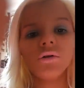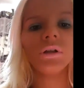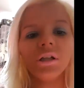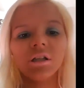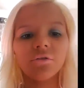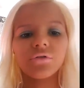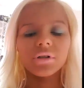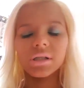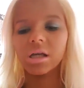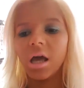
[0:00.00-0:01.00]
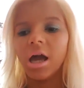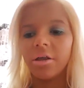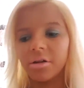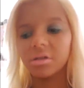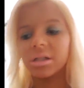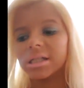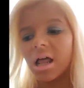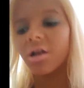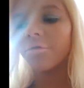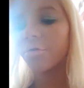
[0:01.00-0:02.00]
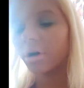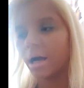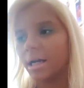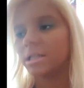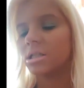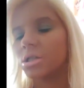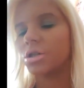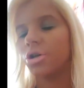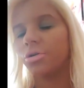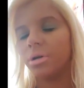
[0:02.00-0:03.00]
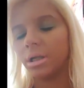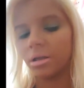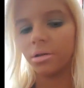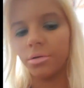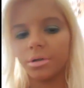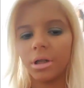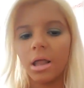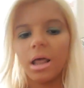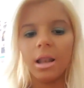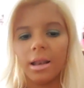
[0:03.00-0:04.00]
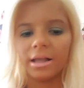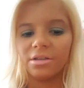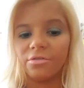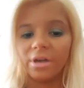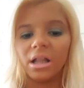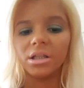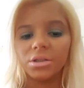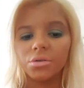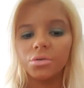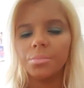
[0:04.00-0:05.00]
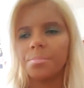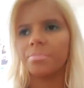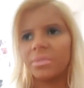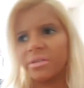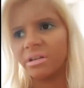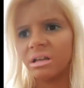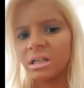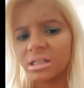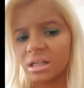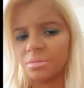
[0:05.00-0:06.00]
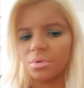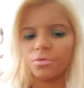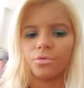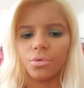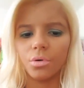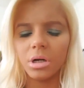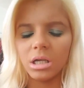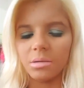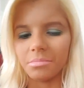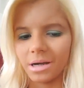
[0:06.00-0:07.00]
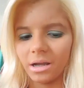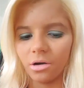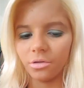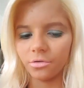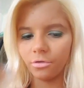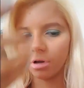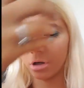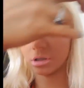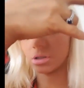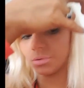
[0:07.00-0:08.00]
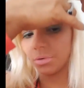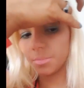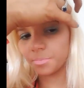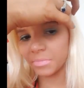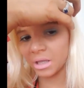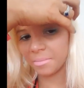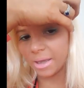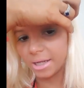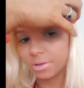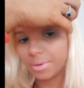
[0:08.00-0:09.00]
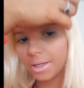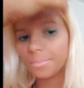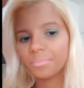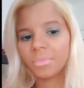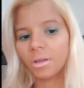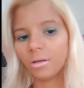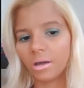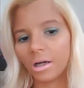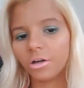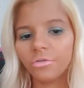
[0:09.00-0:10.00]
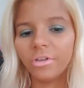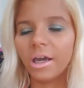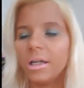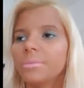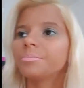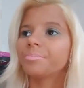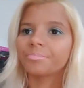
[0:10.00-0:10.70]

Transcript: totally different. Now the seller forgot to include like the value. I think I said it before in my other vlog too. But anyway, out of that,